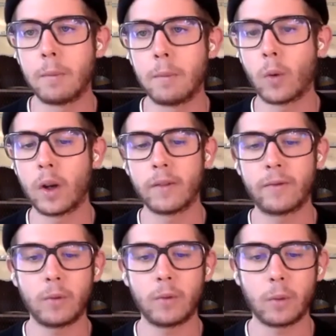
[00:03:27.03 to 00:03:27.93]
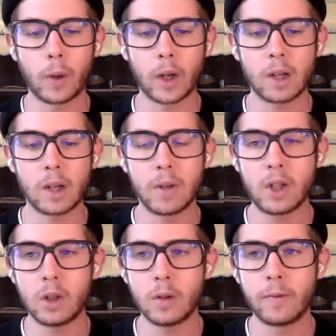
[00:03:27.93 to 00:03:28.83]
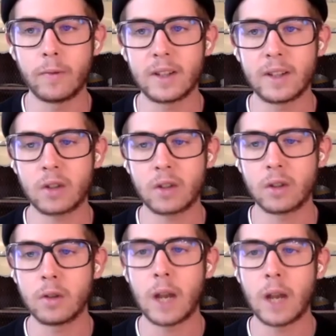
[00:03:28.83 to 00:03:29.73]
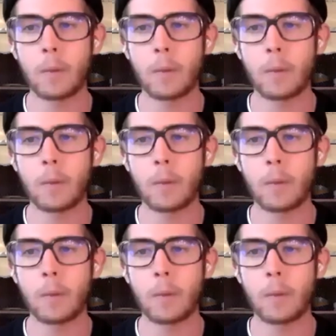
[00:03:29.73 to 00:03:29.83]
We want to commission you for International Youth Day.